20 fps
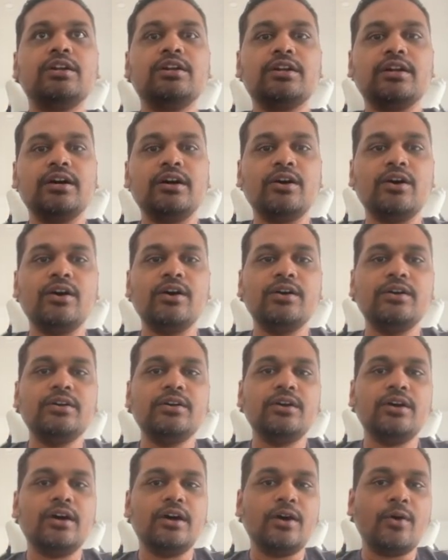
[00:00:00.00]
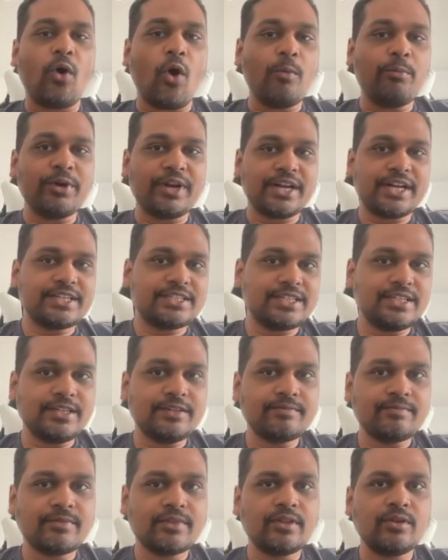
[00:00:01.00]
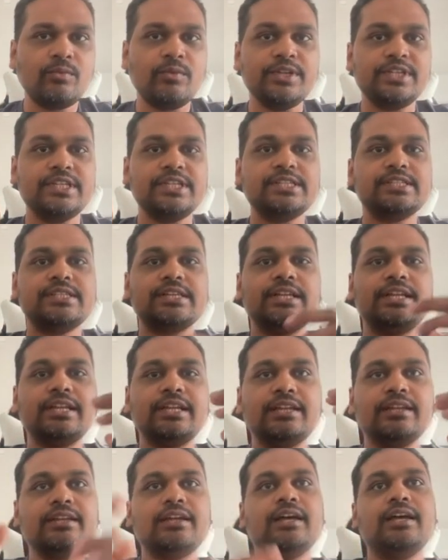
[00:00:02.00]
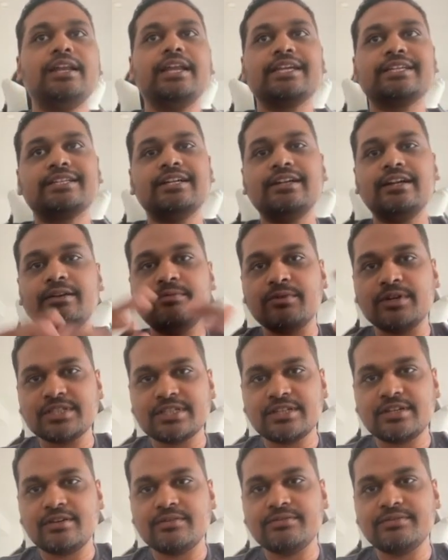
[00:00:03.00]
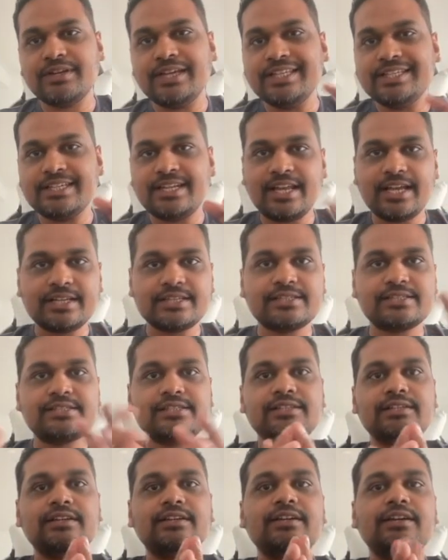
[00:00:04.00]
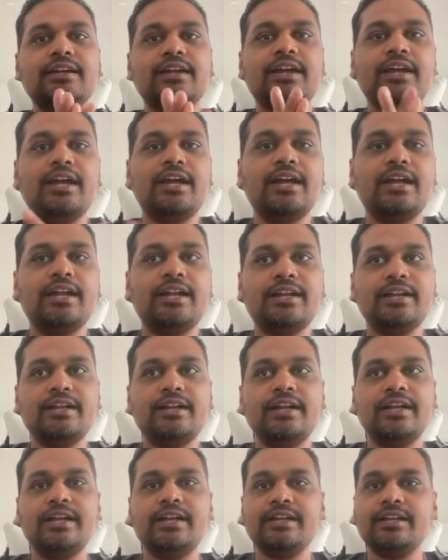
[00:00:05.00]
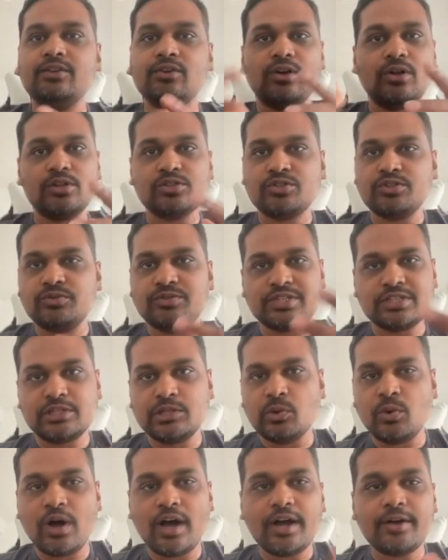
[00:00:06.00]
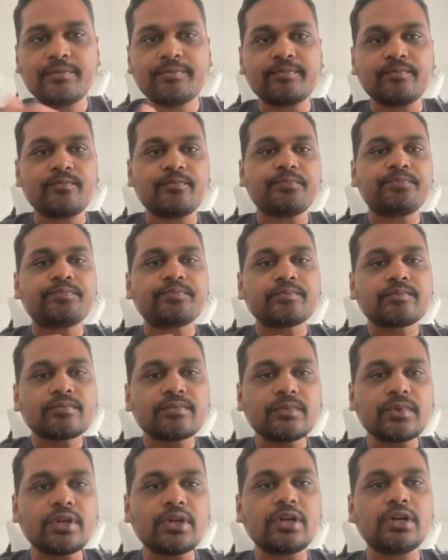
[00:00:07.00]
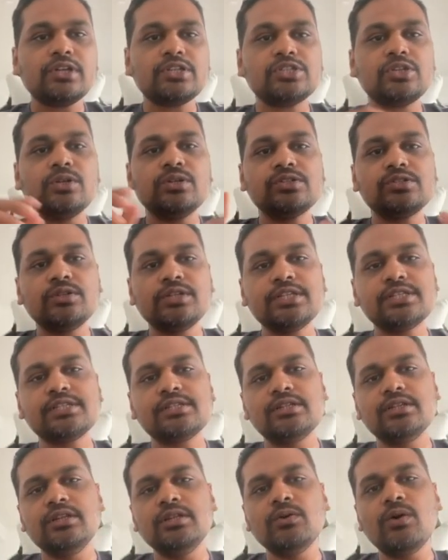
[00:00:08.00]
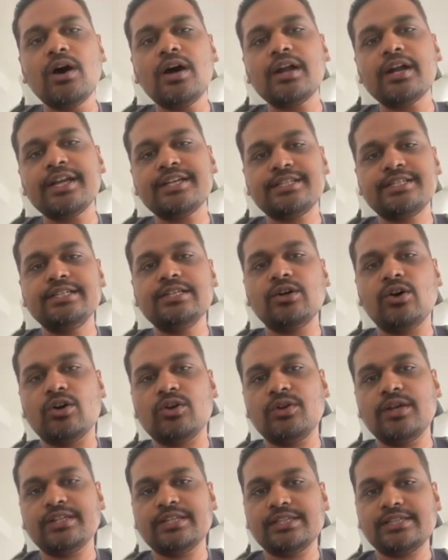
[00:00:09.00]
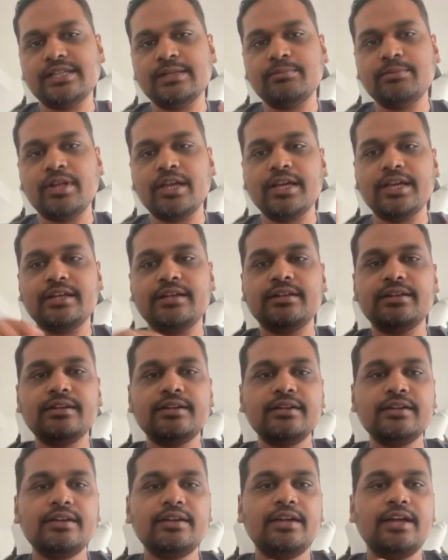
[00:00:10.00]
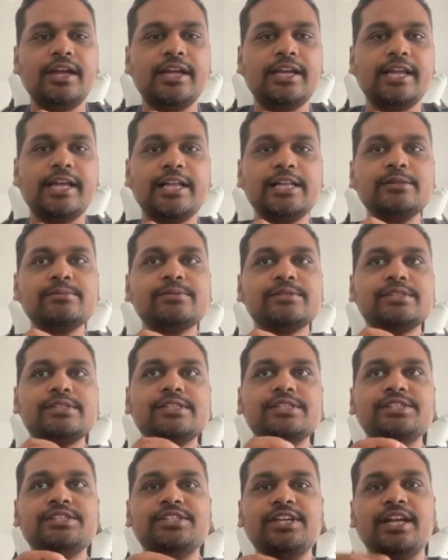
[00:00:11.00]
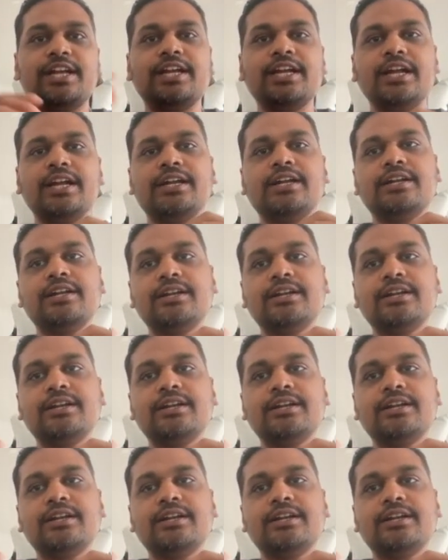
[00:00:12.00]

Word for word: uh, uh, OpenResty, which is an, an extended version of Nginx, and it also uses Lua. So, so this Lua REST Auto SSL plugin, it helps generate